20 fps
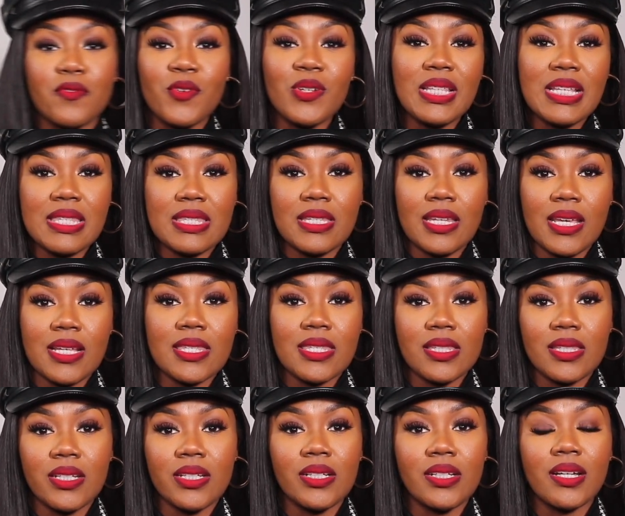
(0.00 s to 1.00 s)
for this next
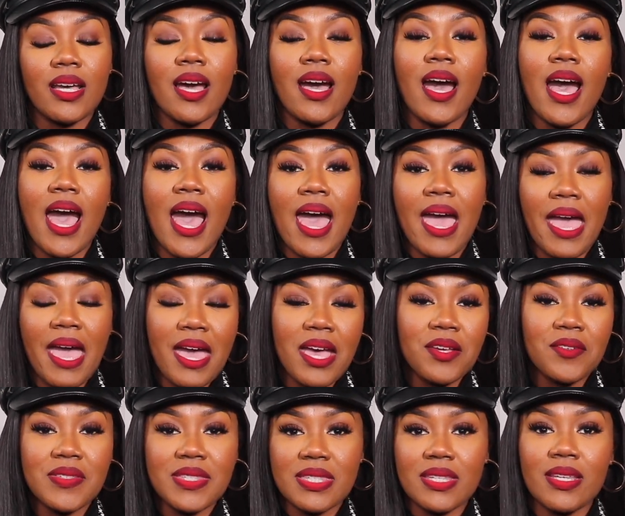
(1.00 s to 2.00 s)
look, I
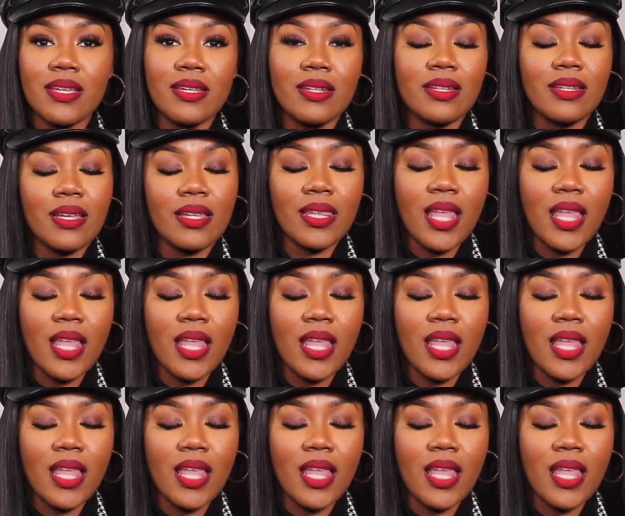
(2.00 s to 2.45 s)
have seen a